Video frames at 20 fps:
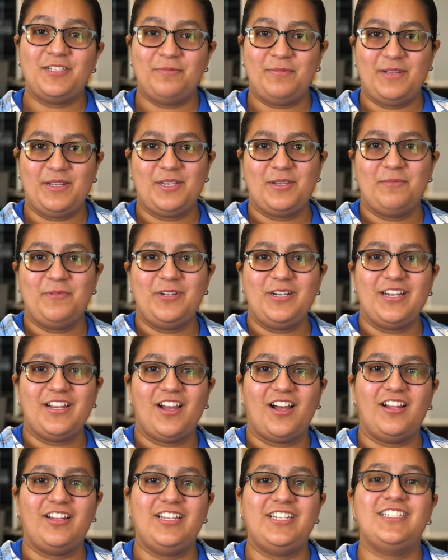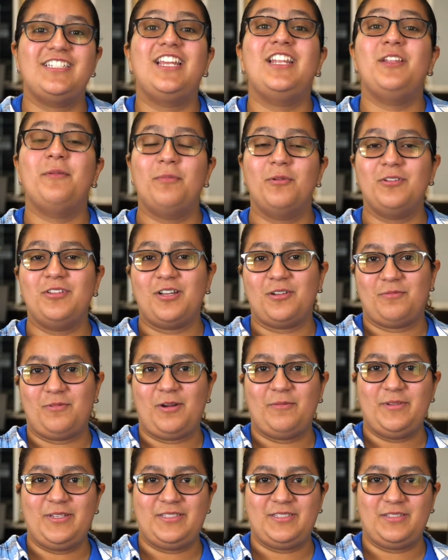to Pitt Community College and the Bulldog
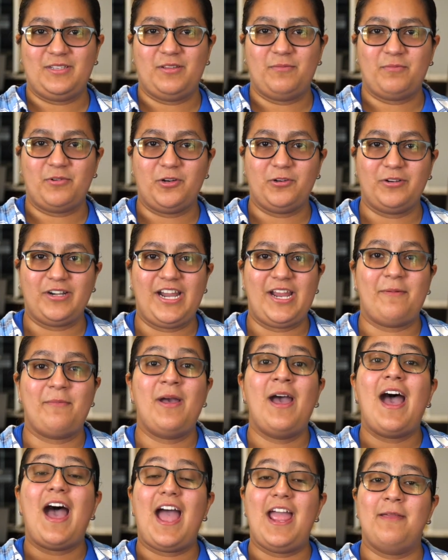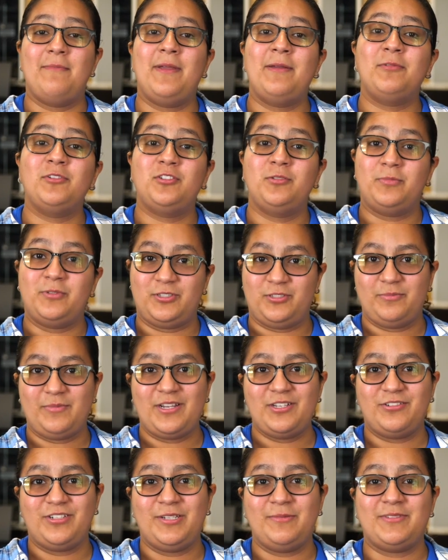Promise program, I am able to pursue
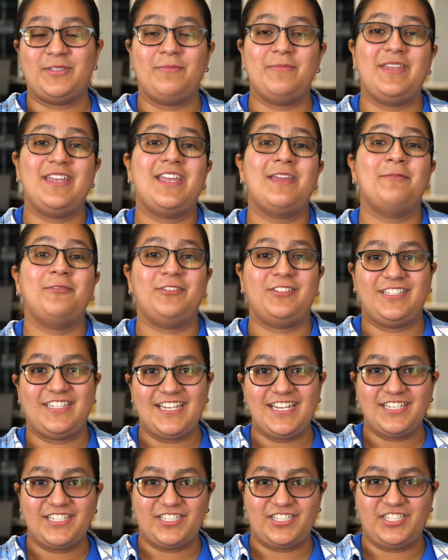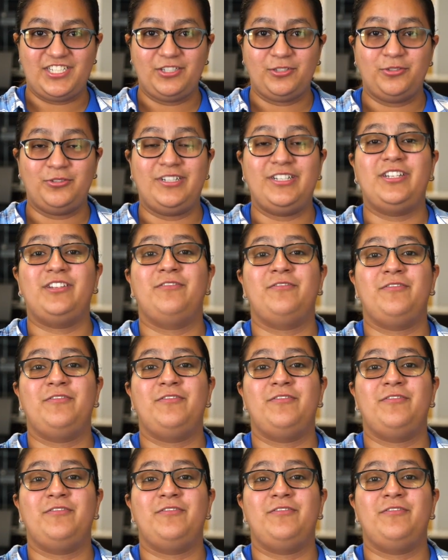my dreams and being able to teach children in the